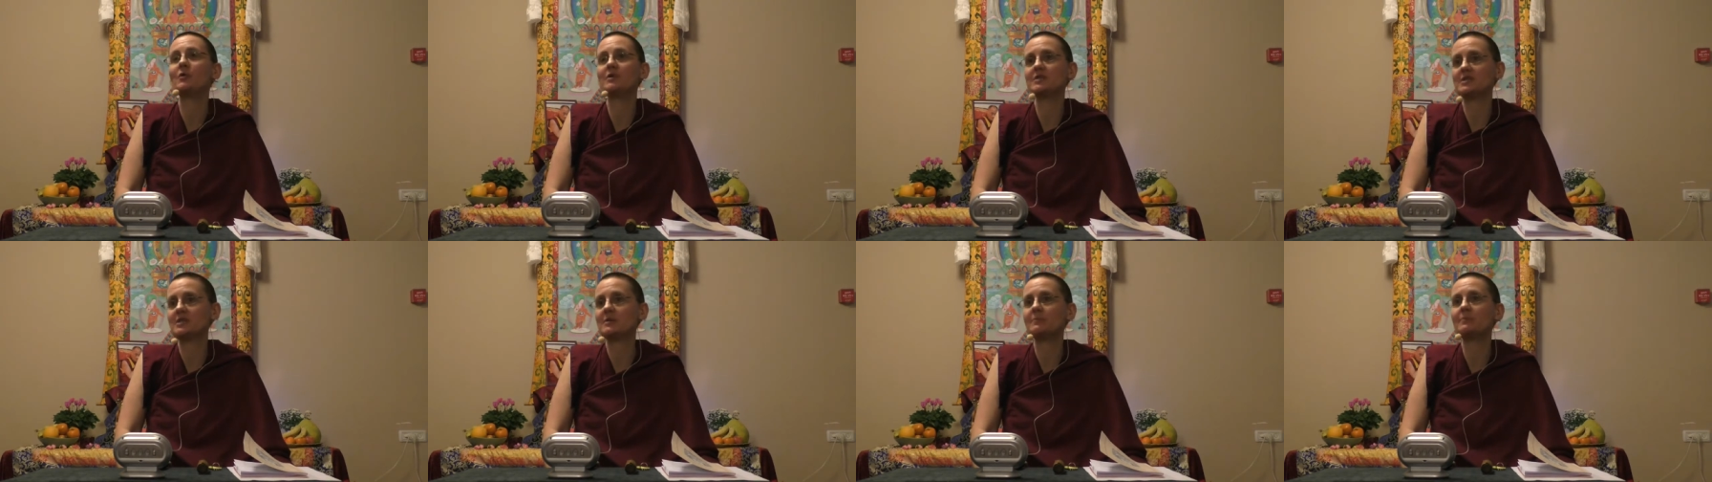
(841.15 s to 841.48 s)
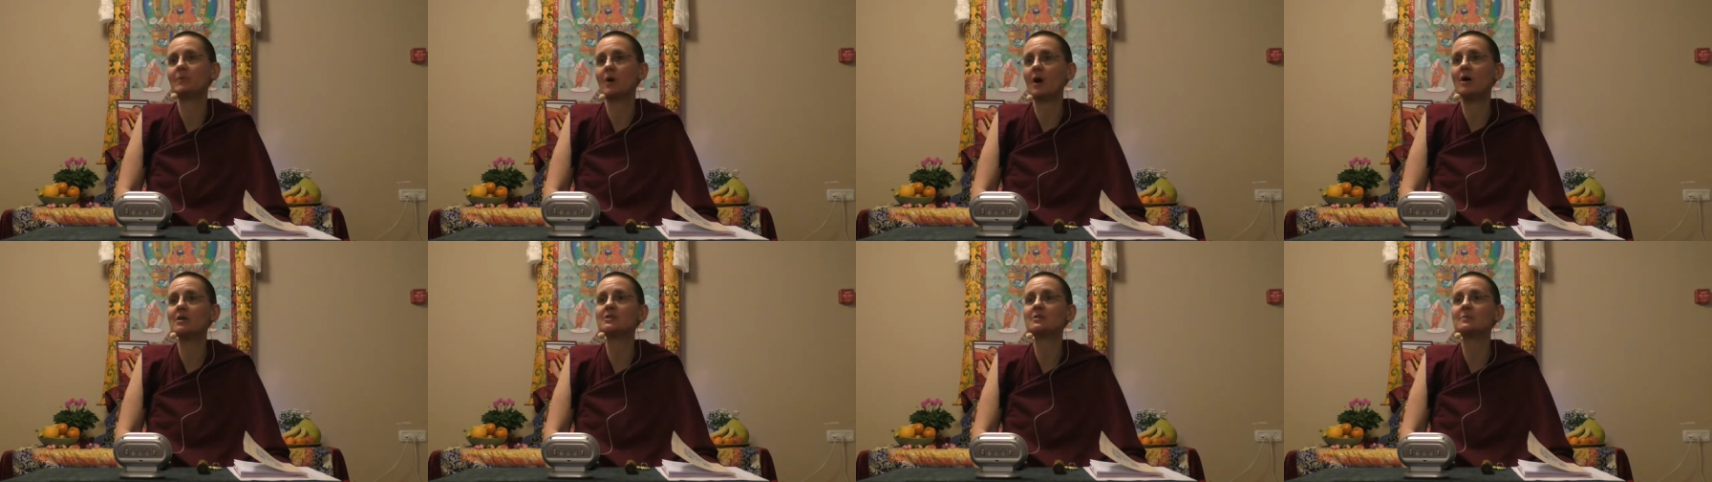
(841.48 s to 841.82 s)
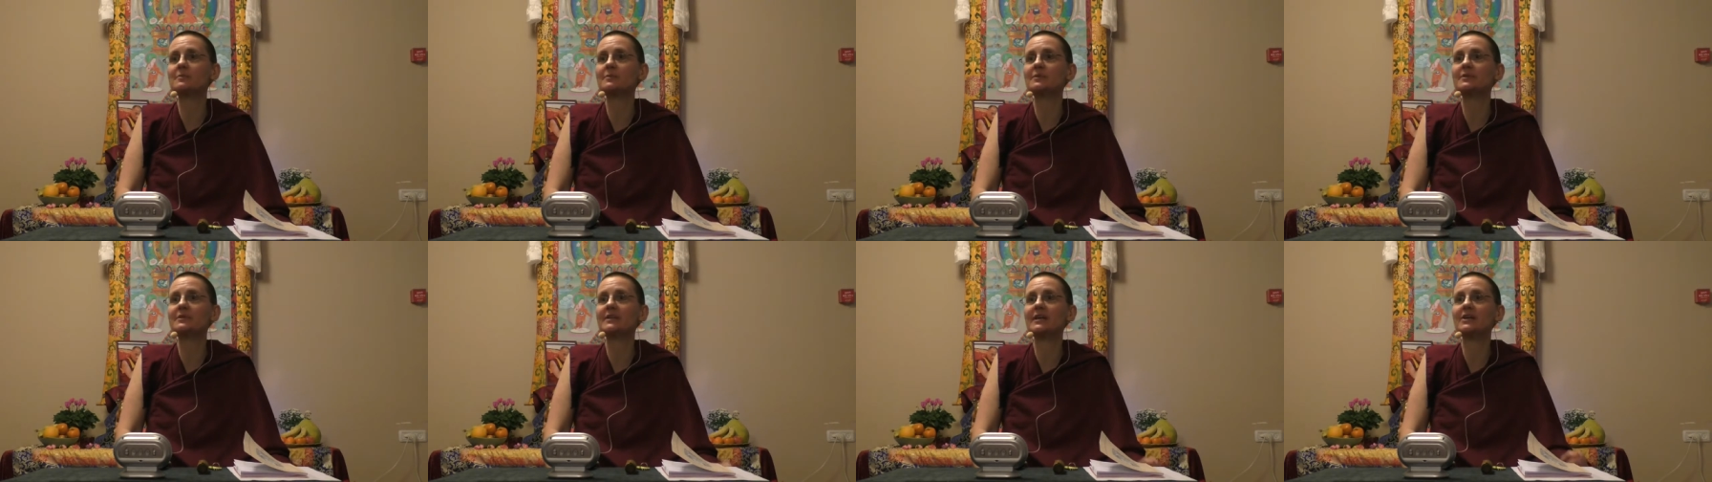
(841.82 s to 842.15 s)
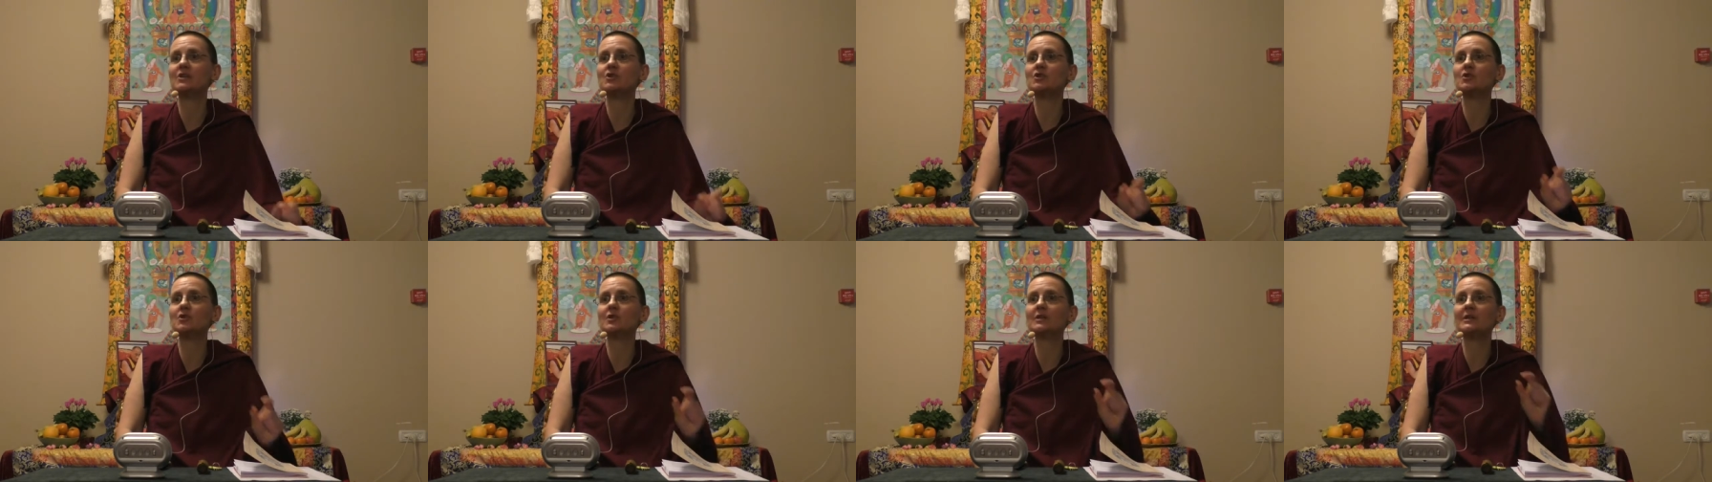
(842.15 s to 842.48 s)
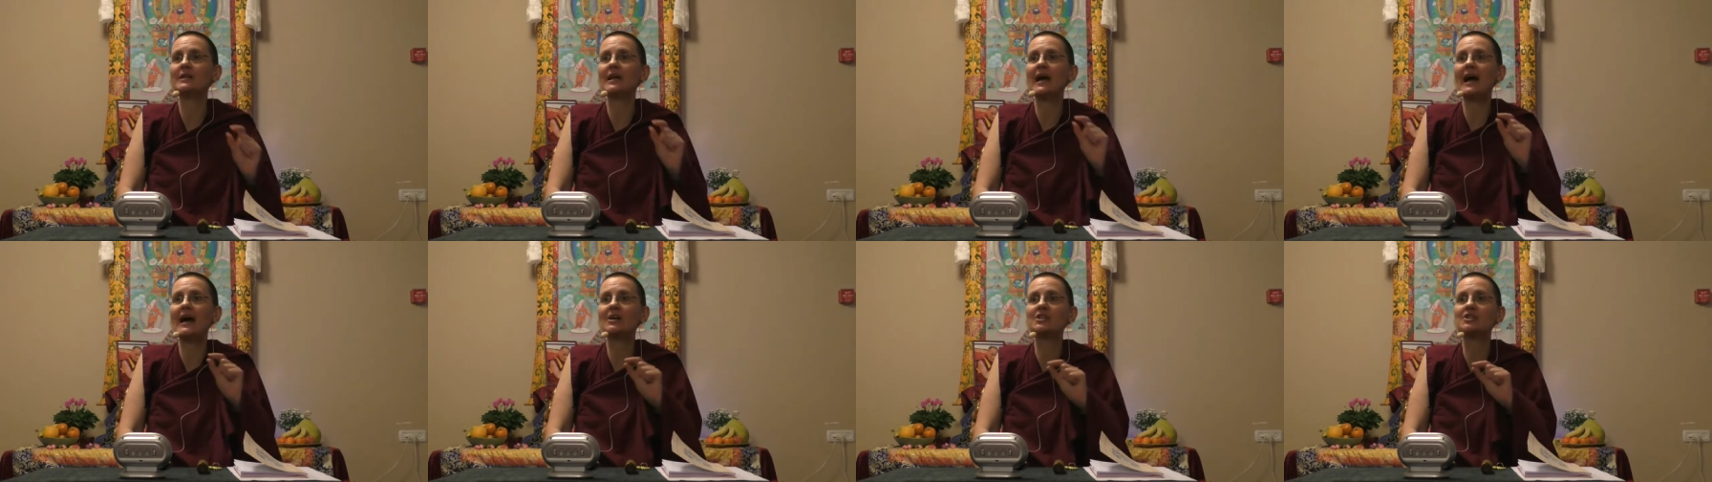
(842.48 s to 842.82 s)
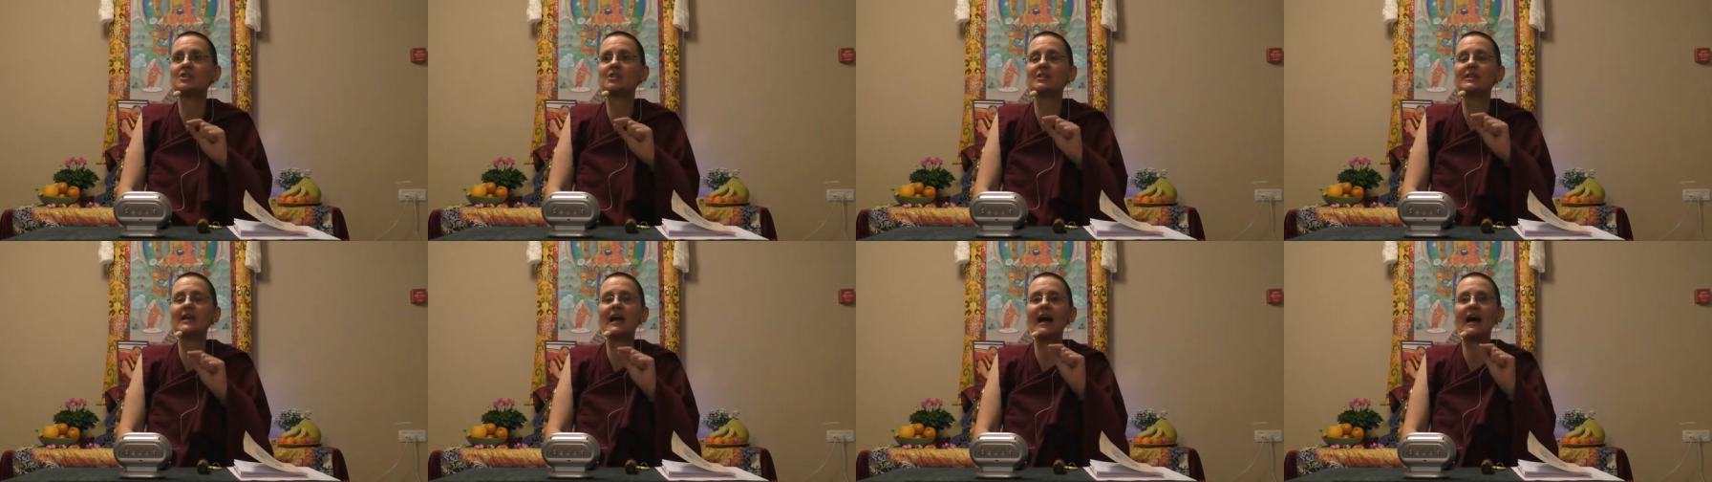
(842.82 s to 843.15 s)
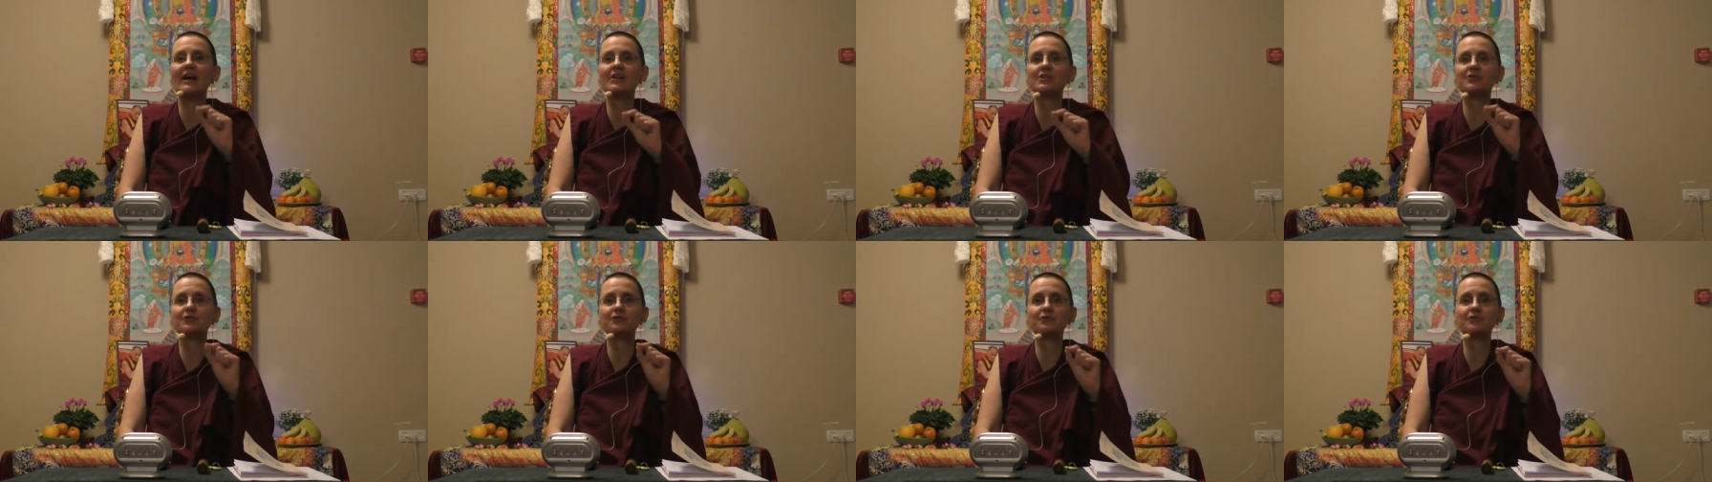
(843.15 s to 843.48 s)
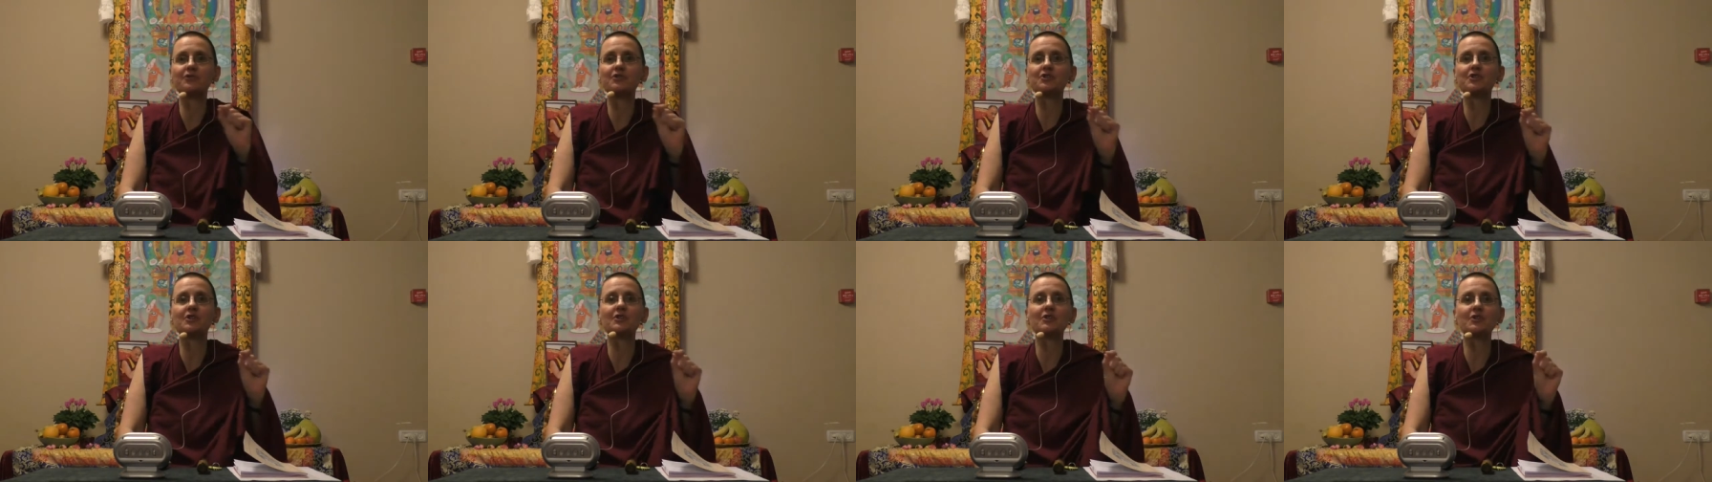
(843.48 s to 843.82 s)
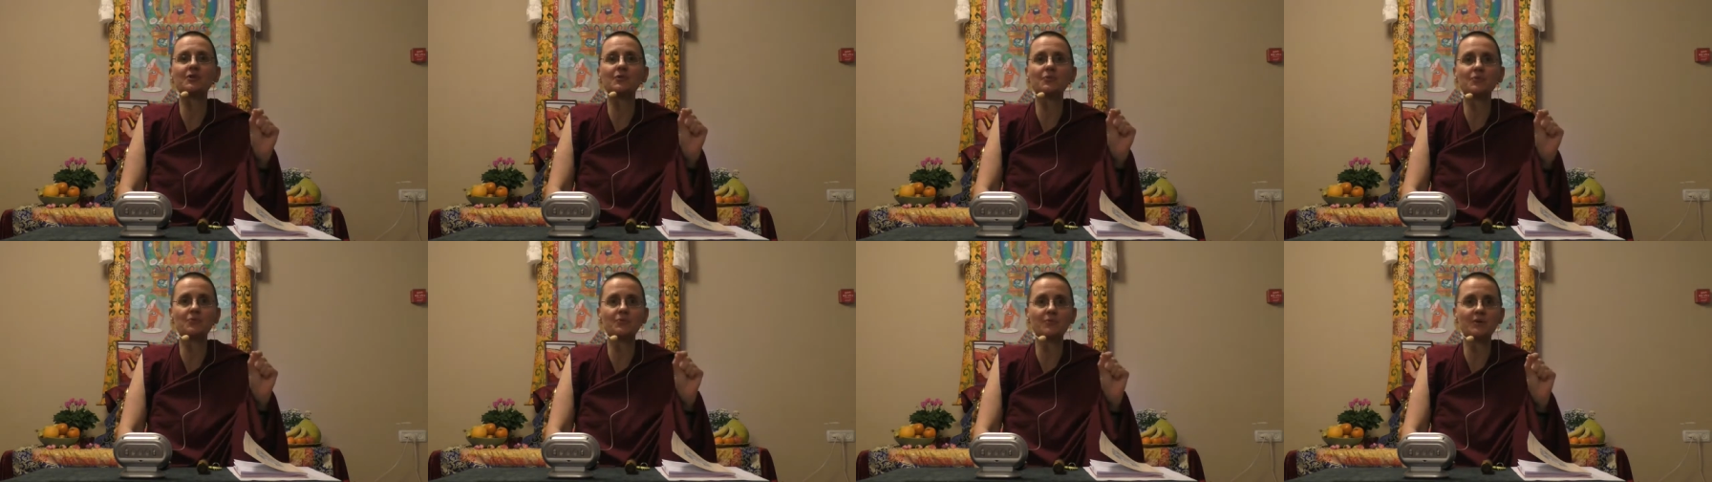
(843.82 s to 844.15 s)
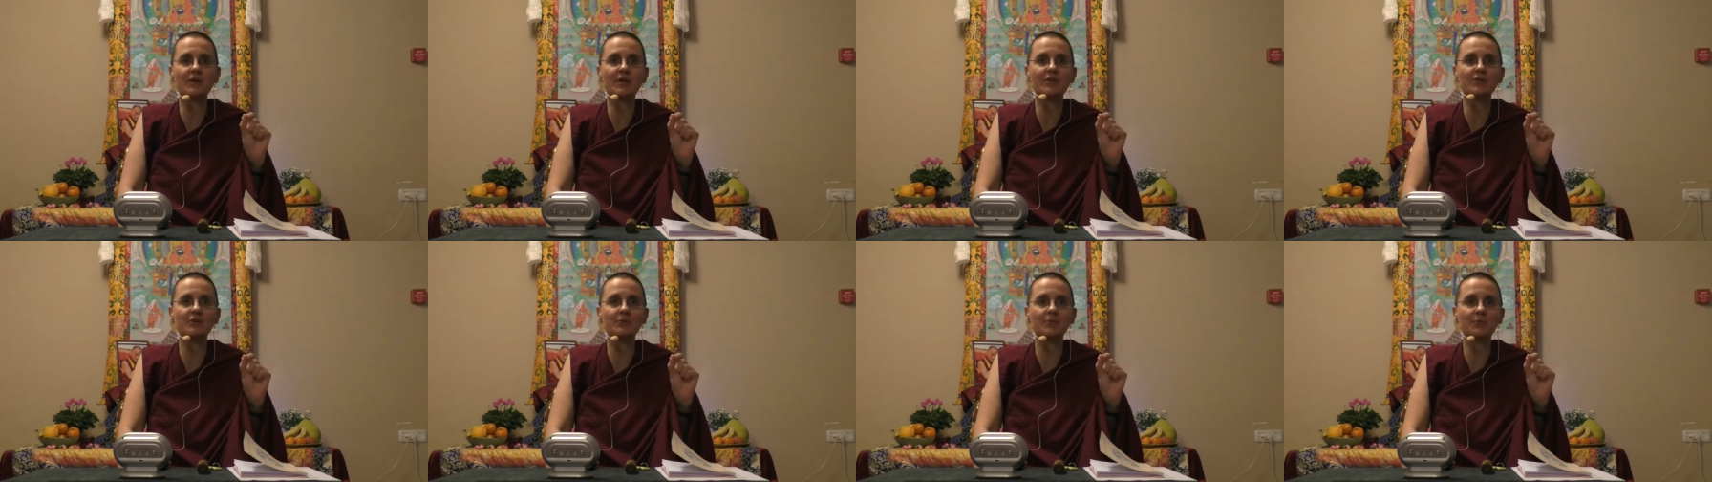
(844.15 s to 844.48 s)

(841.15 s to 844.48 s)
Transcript: Is it possible that you can actually artificially create a